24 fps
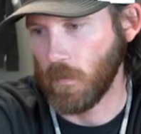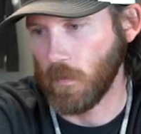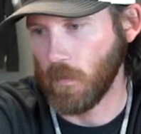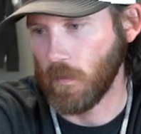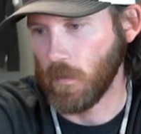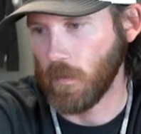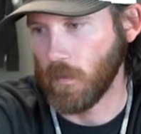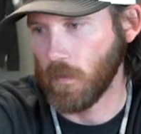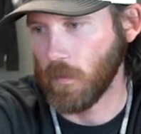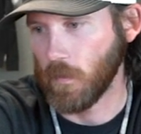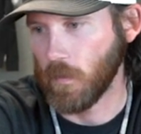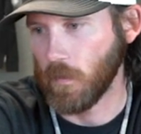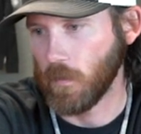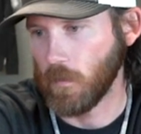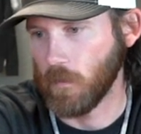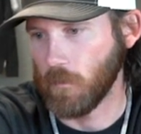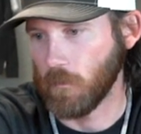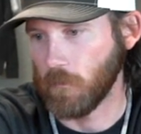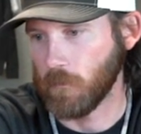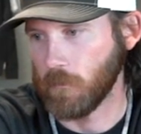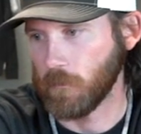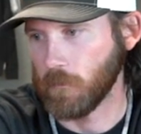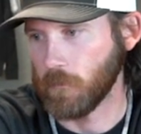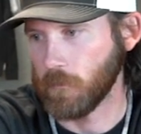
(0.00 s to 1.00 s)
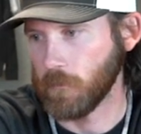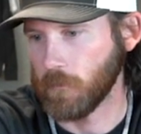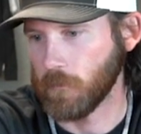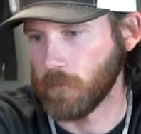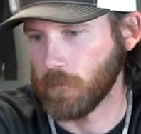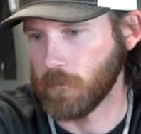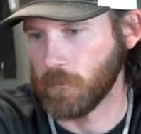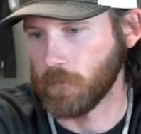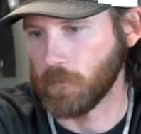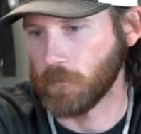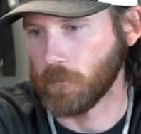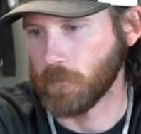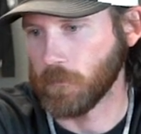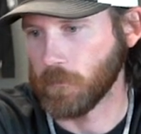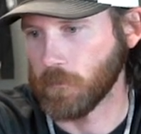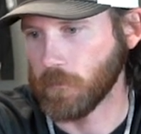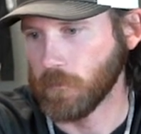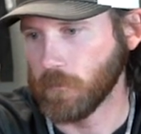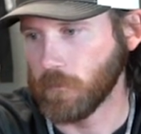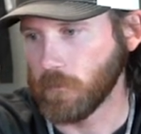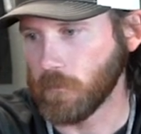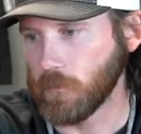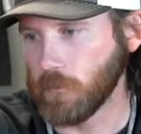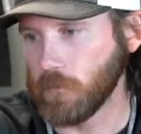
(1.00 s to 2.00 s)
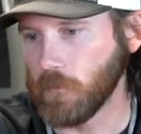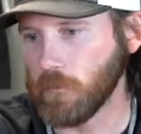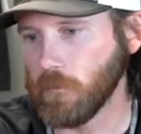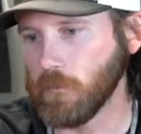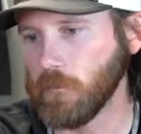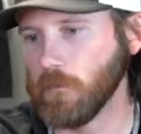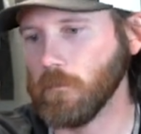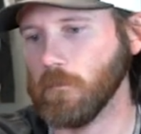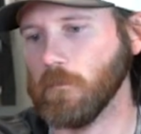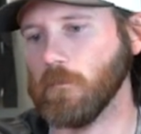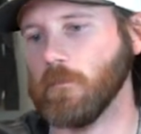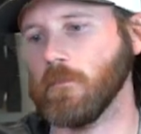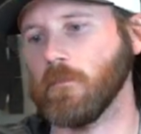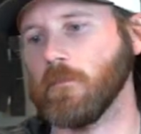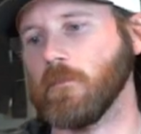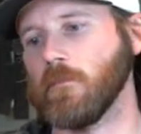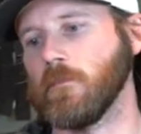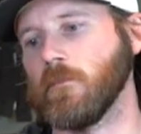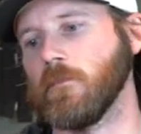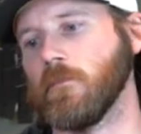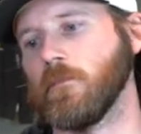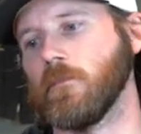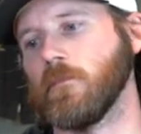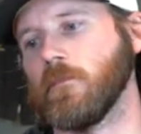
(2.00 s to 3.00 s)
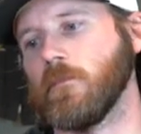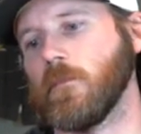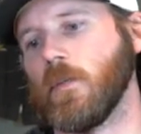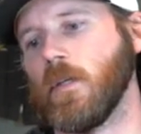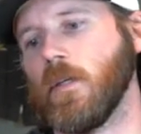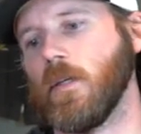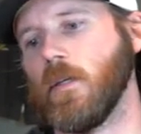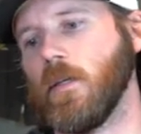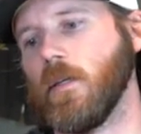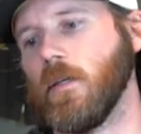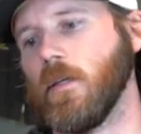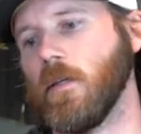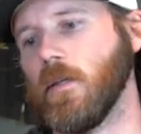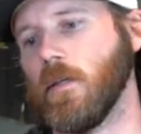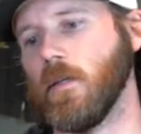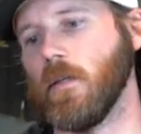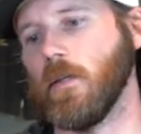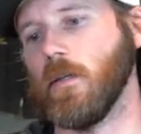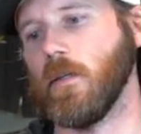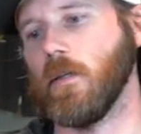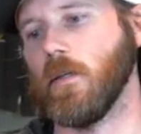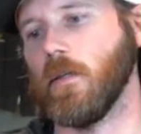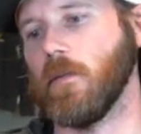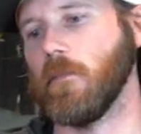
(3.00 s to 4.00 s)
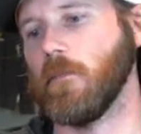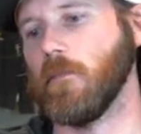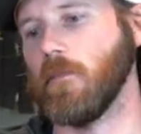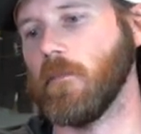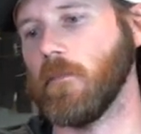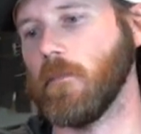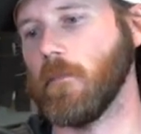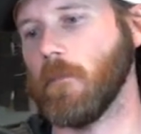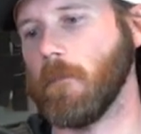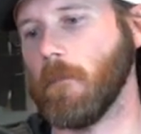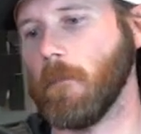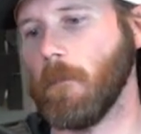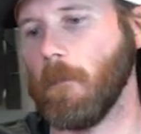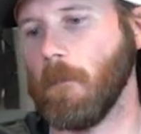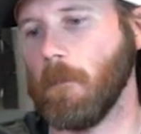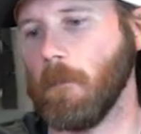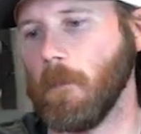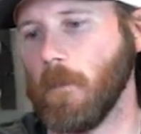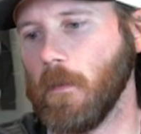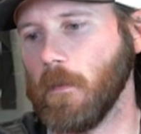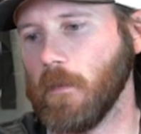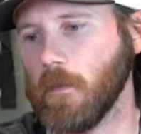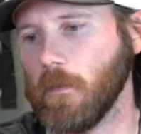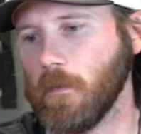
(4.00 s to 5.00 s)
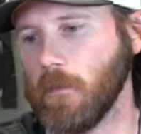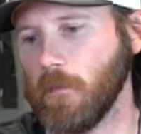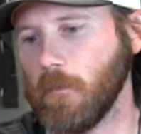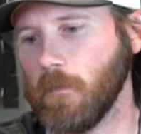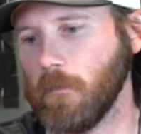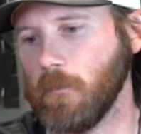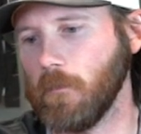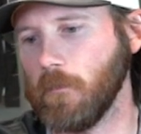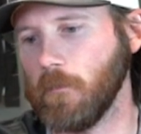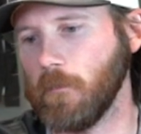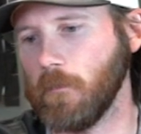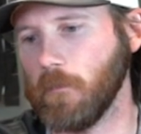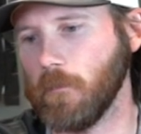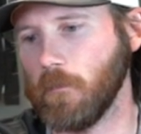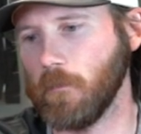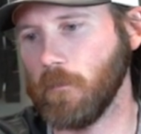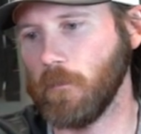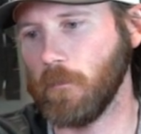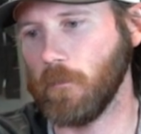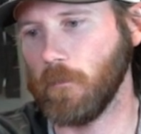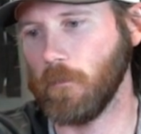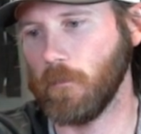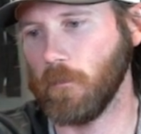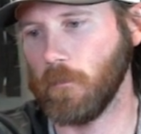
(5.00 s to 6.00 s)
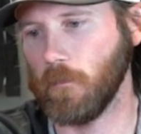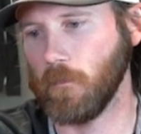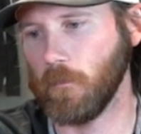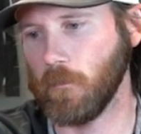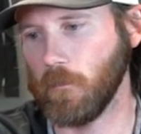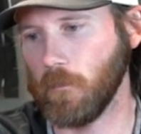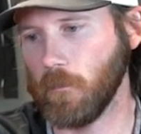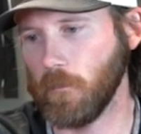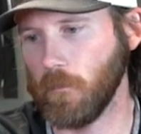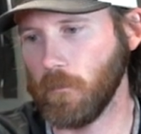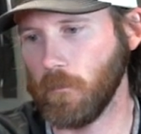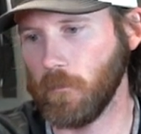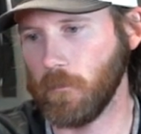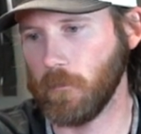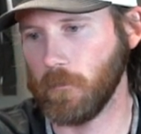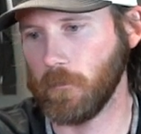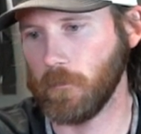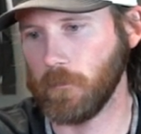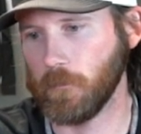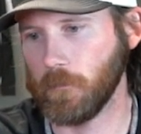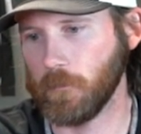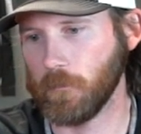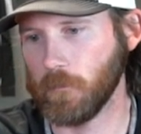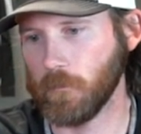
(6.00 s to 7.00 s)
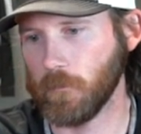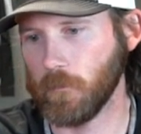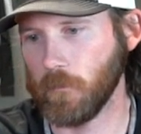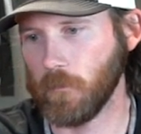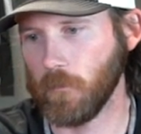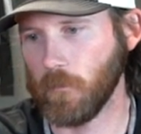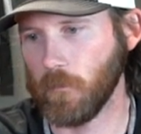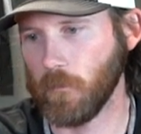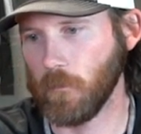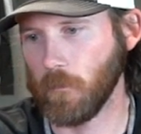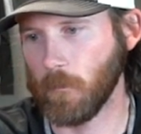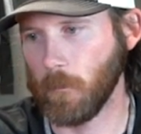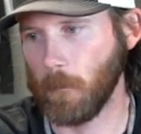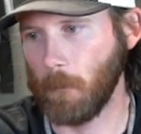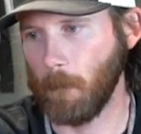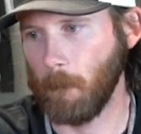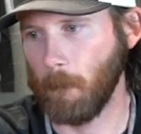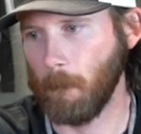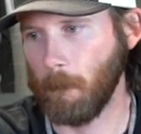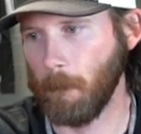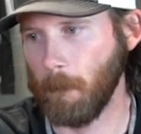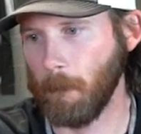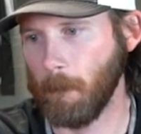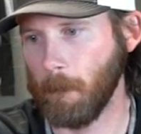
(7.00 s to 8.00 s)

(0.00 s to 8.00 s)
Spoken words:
No words are spoken by the person on screen.